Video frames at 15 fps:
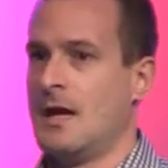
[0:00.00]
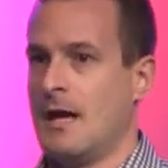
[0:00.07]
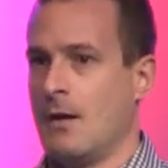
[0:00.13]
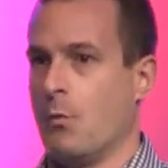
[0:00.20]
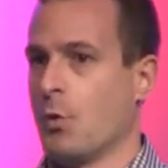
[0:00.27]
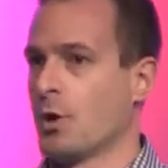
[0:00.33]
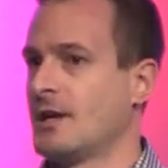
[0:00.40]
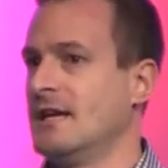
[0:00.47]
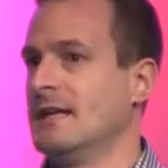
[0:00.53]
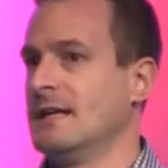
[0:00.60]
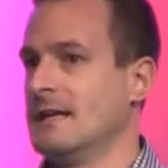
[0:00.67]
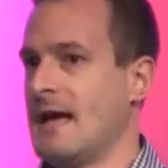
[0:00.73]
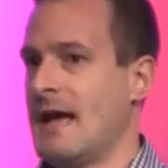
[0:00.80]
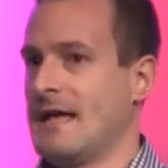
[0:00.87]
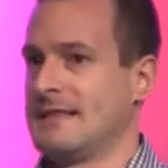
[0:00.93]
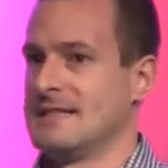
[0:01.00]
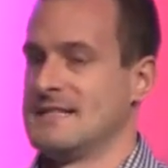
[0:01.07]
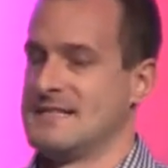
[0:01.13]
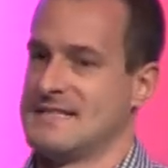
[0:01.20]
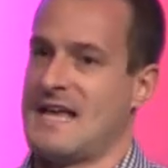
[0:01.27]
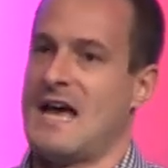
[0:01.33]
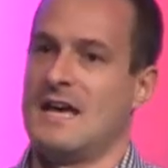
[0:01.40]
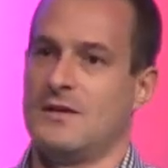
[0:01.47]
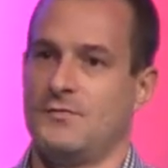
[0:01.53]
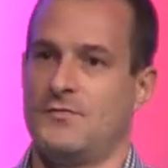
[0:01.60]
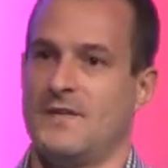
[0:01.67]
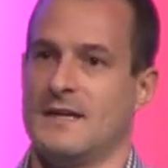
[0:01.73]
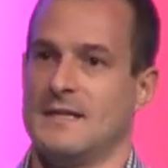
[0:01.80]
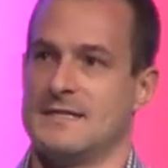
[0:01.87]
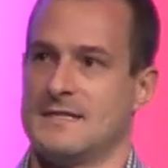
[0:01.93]
working at the design
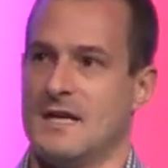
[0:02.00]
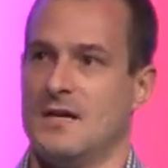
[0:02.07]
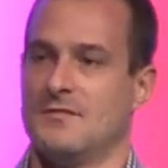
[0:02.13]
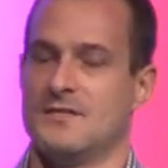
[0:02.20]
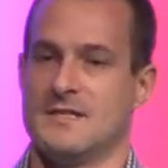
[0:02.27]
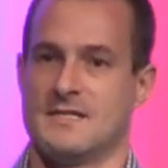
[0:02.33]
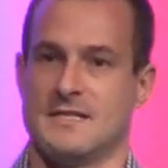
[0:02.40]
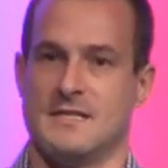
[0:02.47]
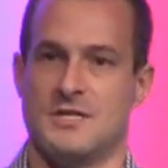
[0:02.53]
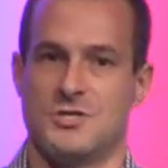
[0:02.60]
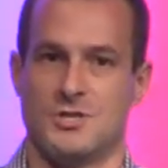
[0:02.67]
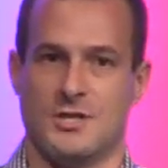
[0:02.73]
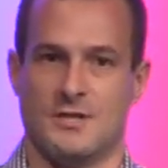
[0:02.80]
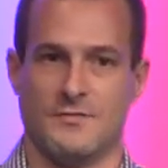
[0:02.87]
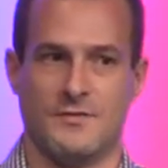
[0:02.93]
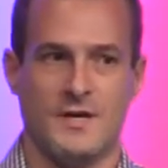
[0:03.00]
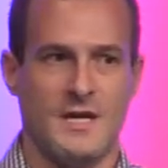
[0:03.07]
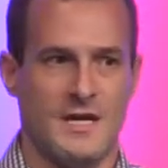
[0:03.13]
phase of this initiative.